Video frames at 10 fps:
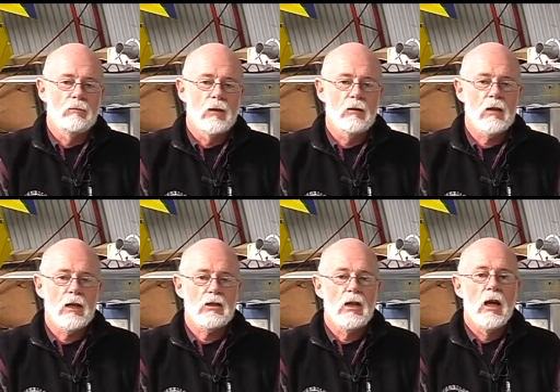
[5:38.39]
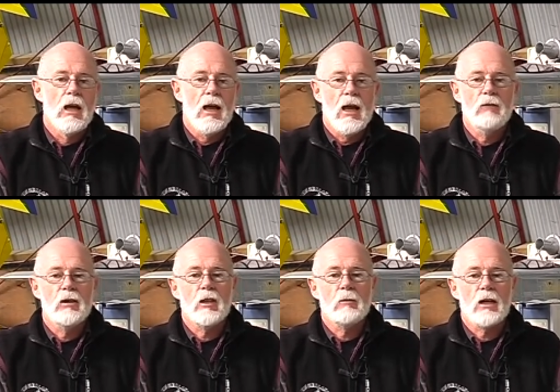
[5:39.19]
Nevertheless, every
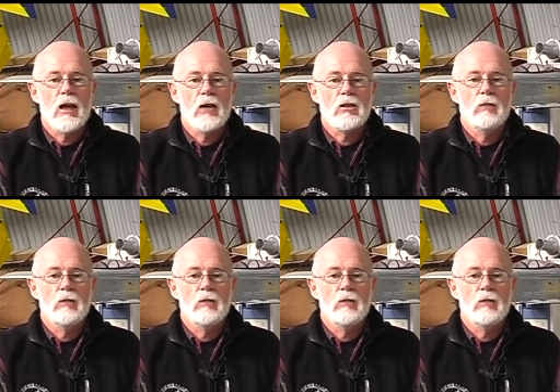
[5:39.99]
little bit counts.